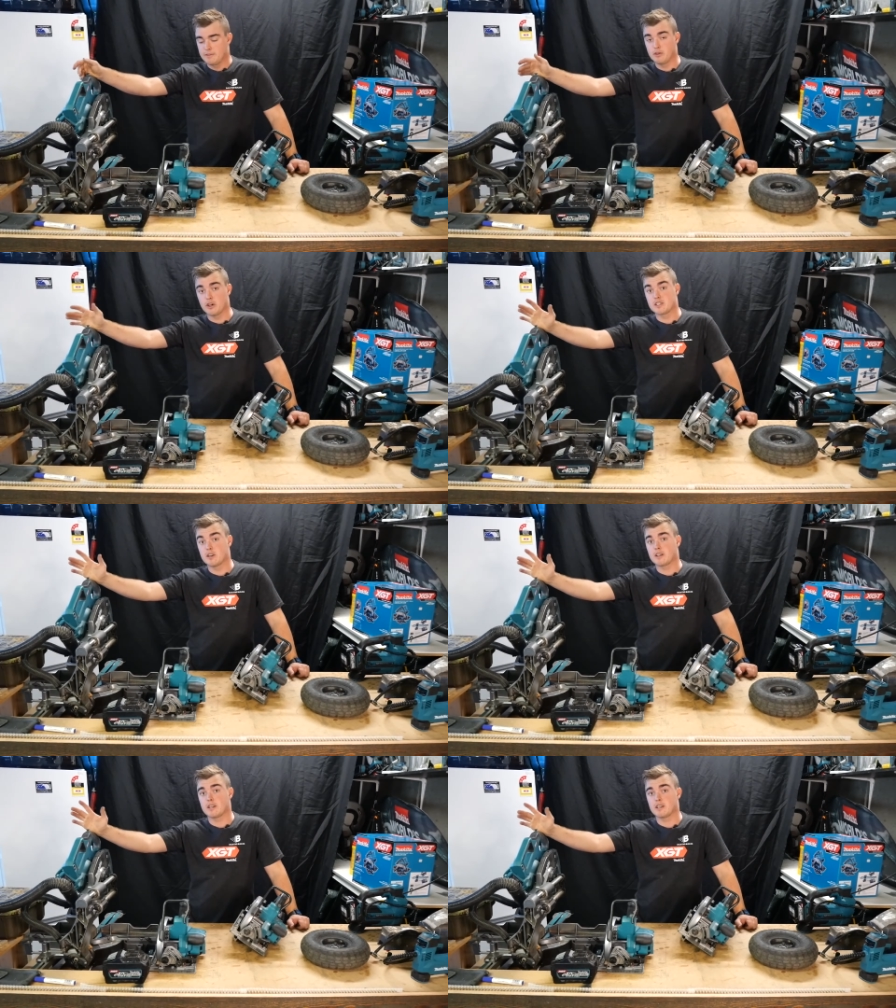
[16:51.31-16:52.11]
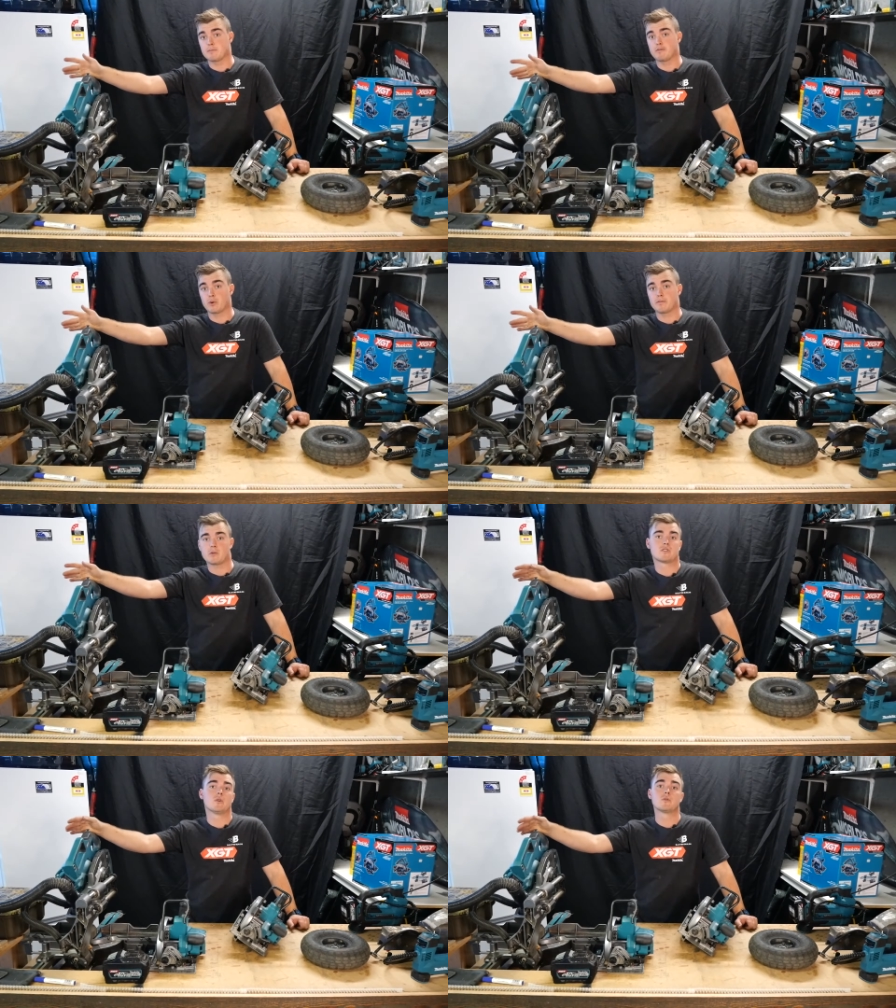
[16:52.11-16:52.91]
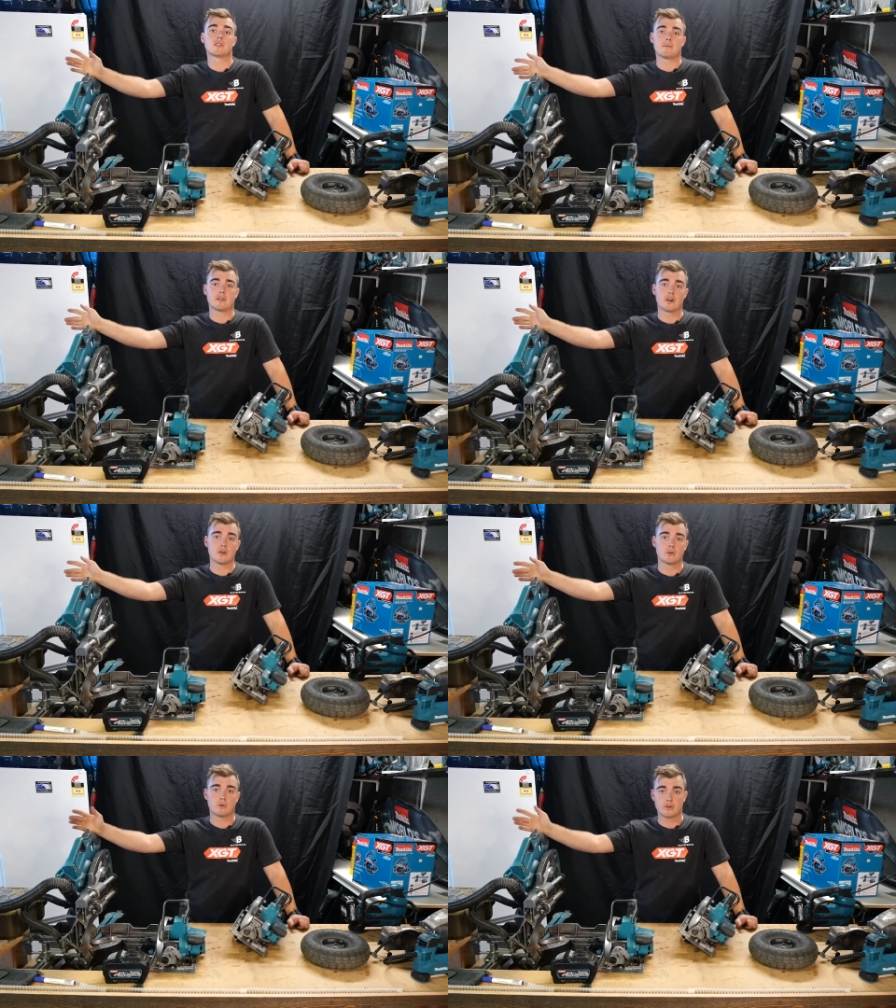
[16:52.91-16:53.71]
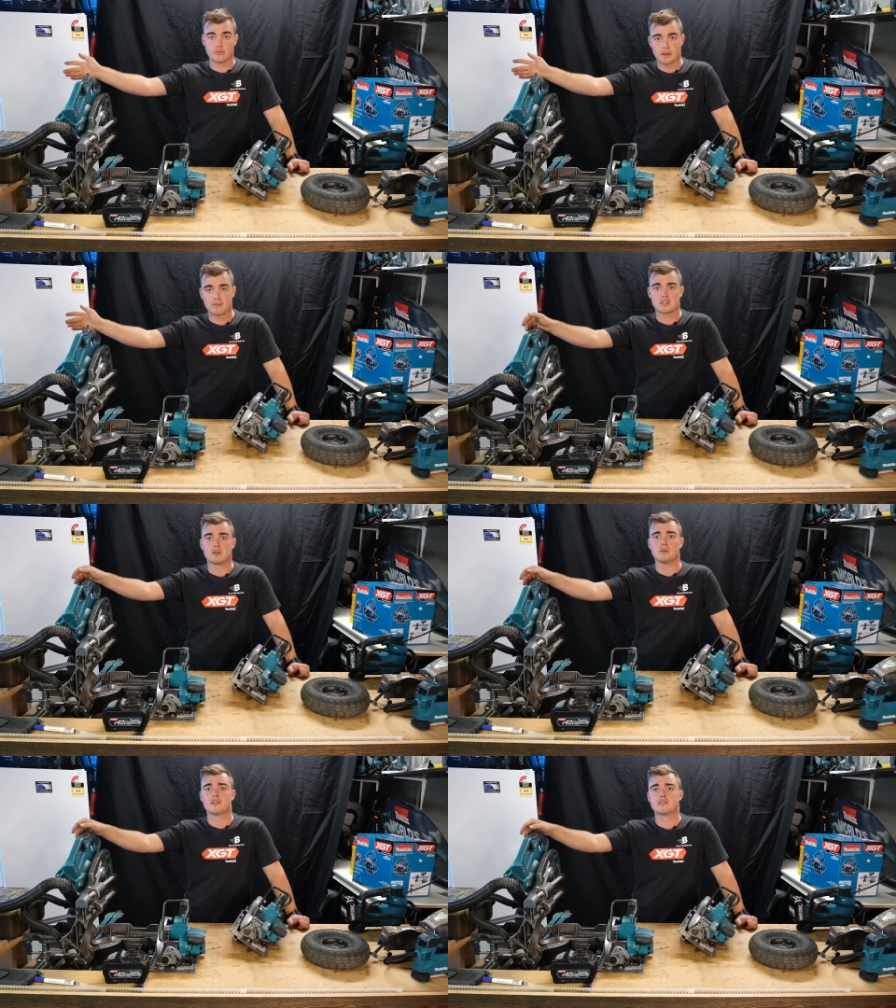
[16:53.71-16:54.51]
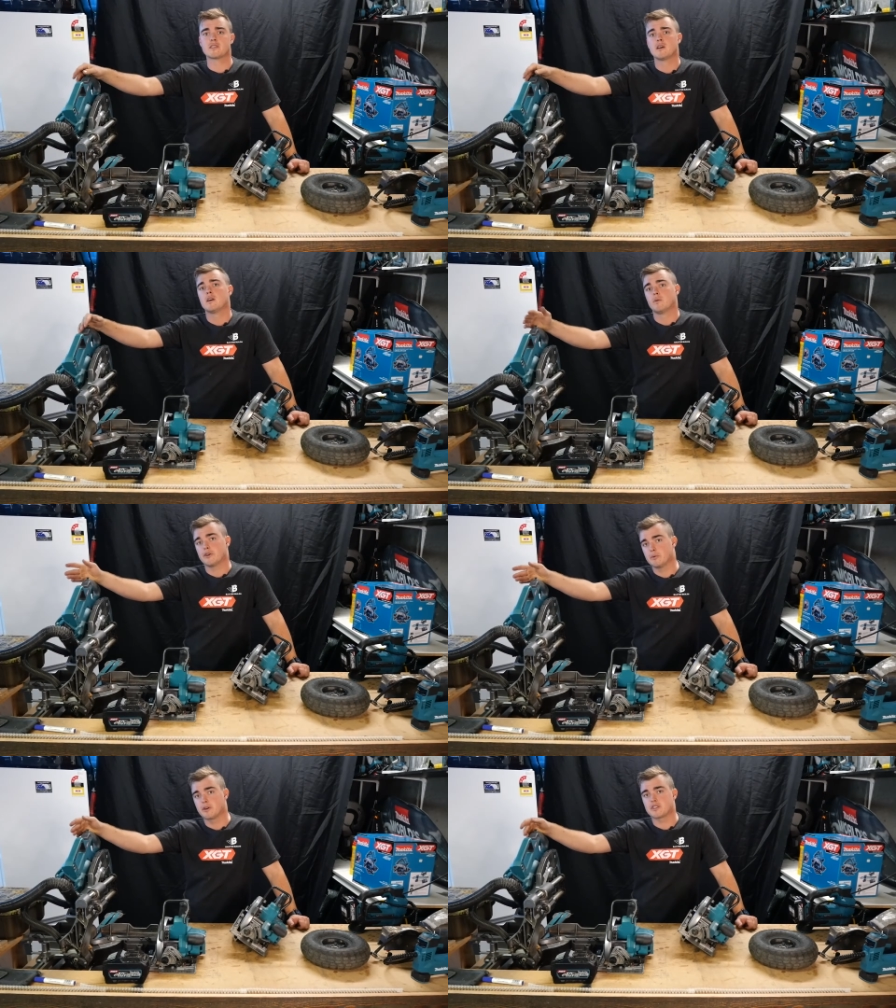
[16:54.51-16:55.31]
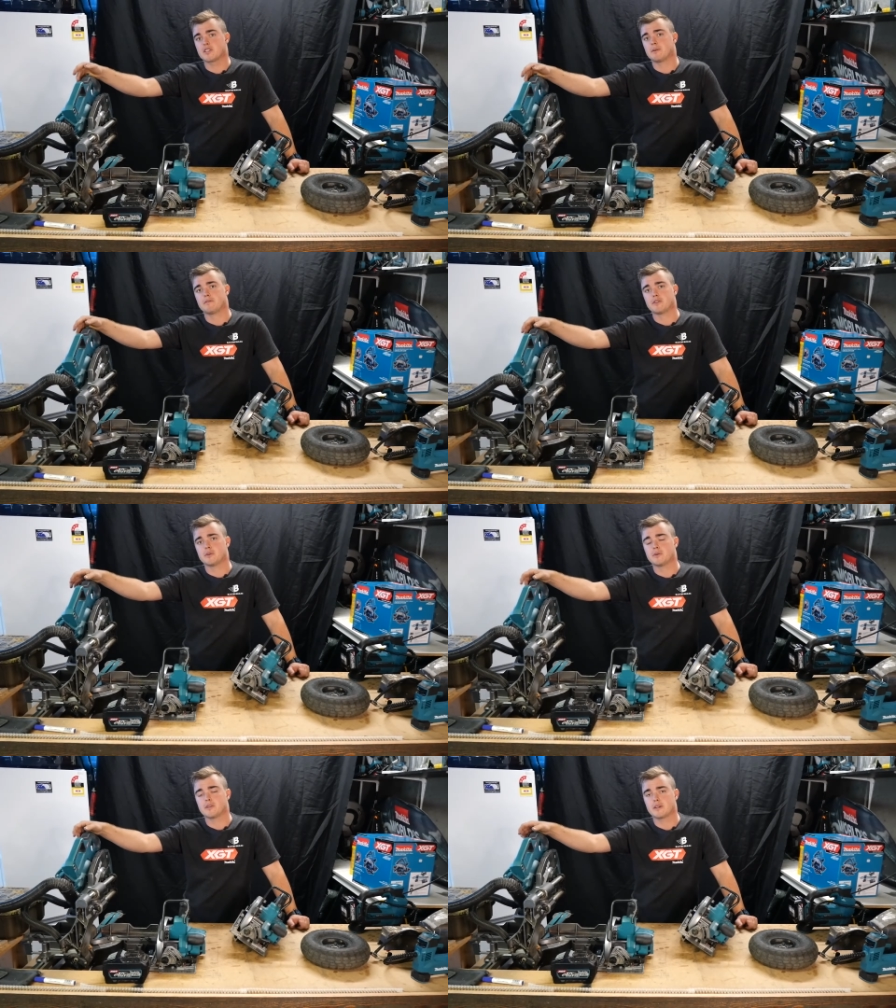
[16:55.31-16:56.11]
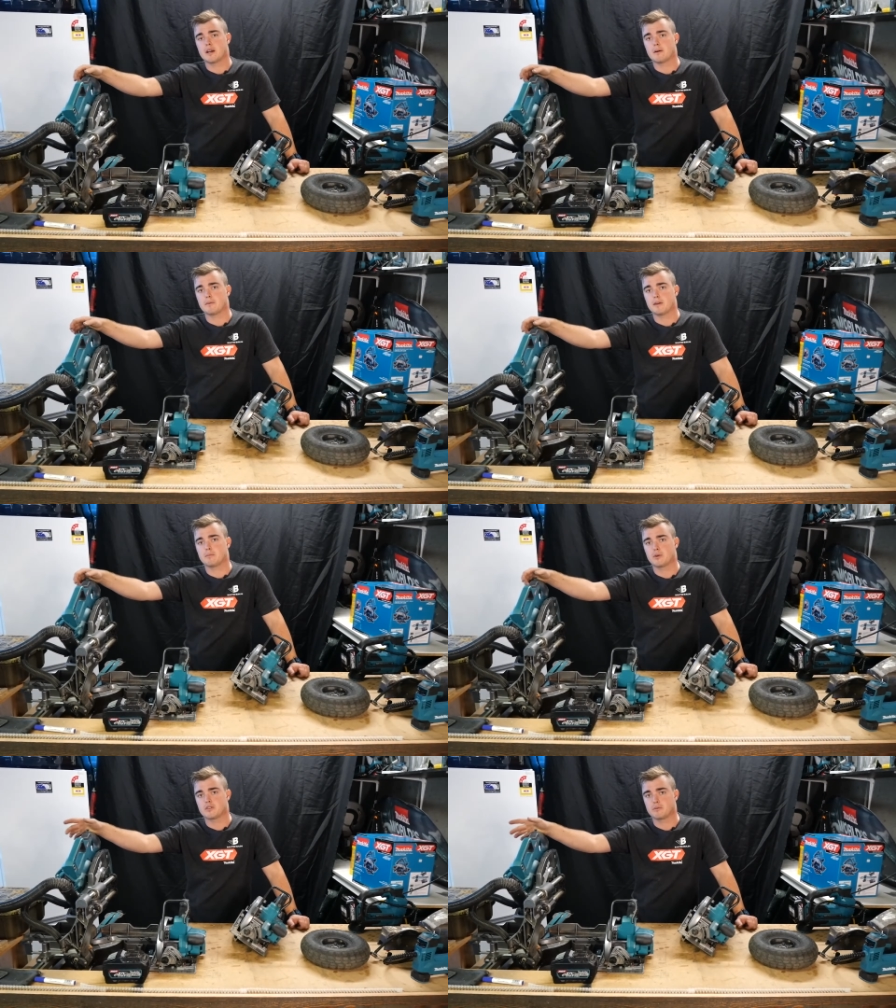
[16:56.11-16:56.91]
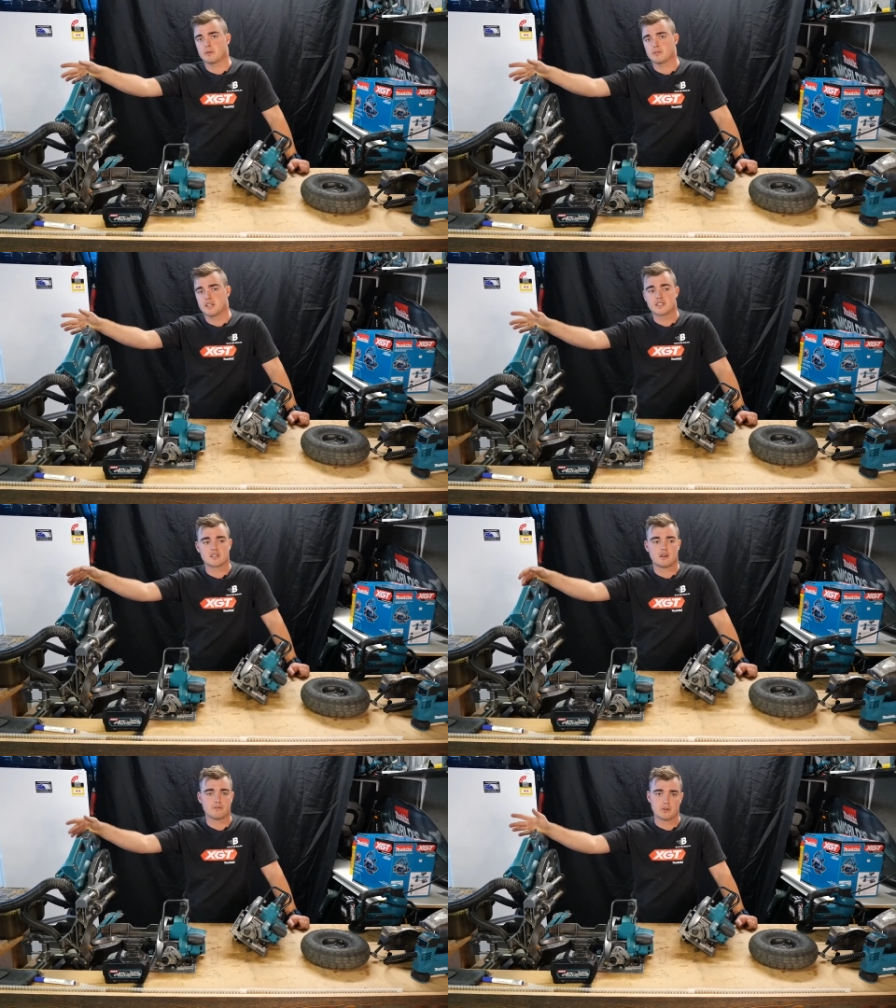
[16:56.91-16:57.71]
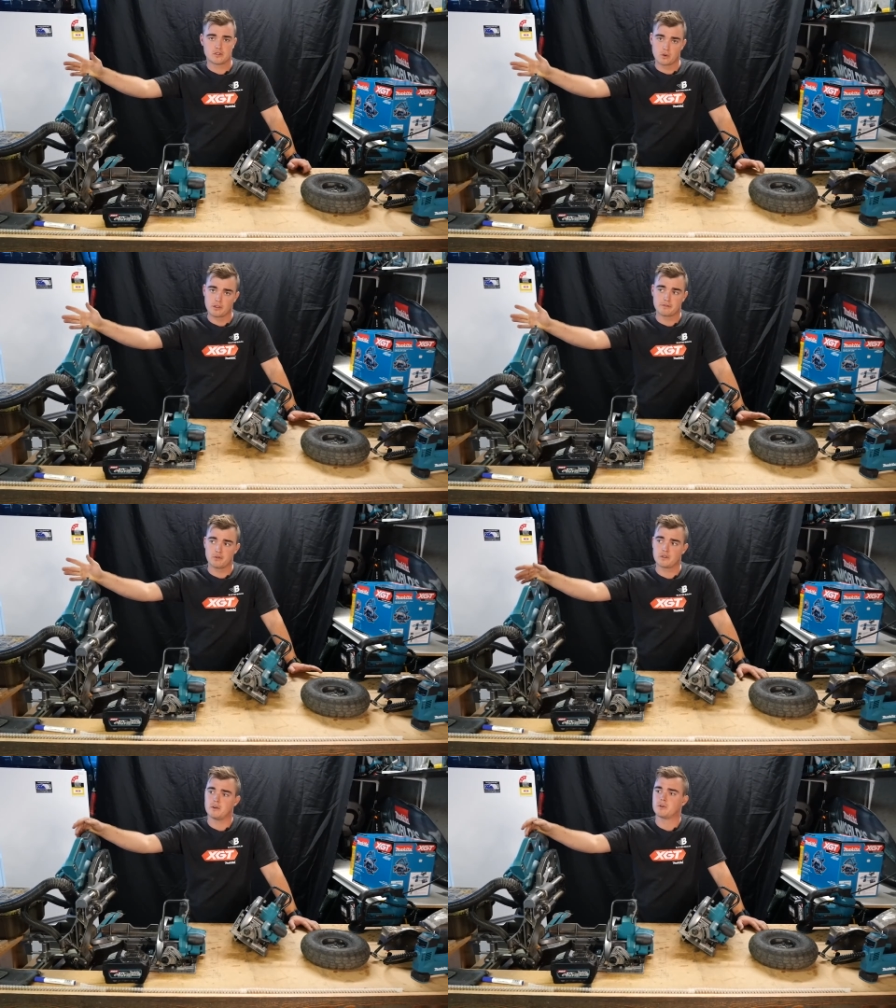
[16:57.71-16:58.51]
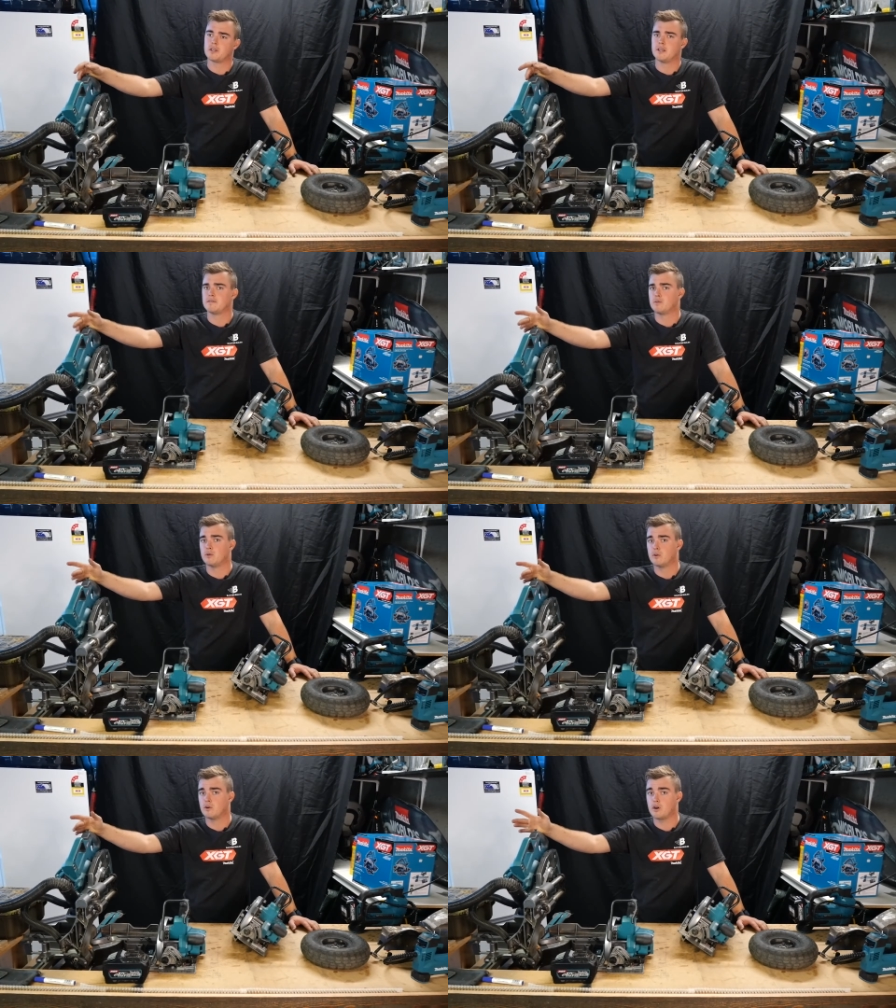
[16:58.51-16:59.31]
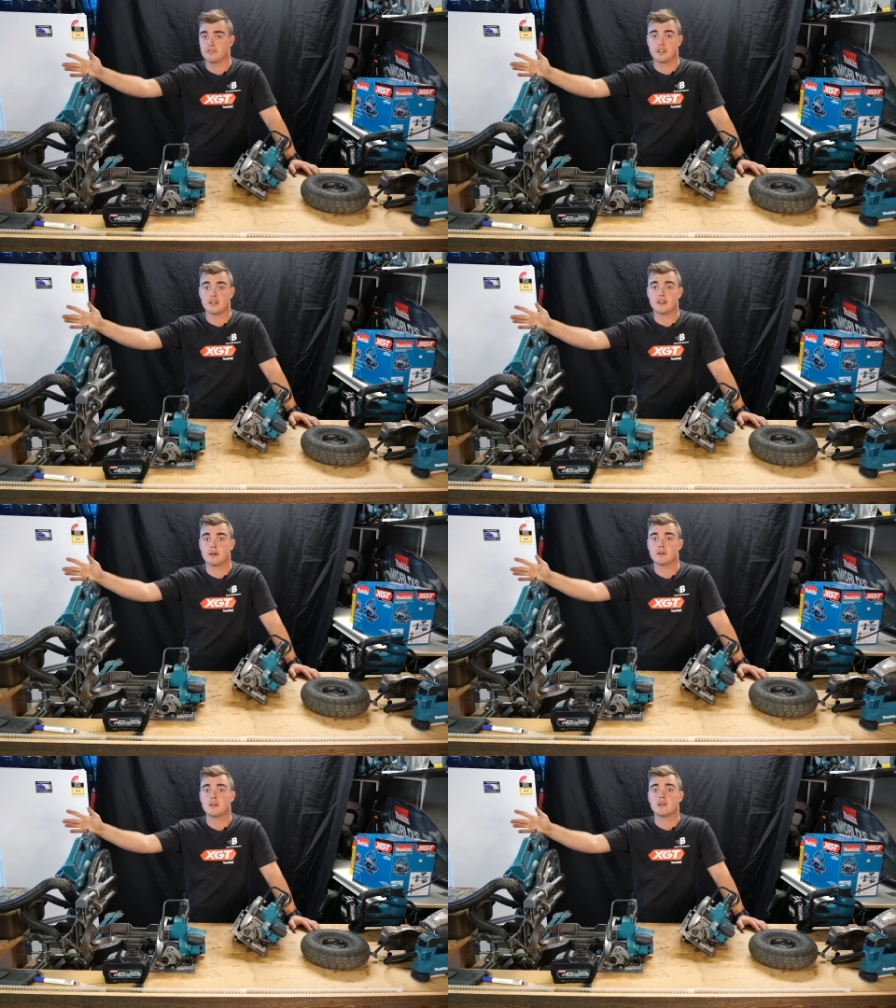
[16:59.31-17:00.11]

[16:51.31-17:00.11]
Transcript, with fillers: If you guys like any of the 40 volt tools, let me know what your favorite tool is, what you want to see reviewed um, and put to real test. I've used all of the 40 volt gear for over a year now.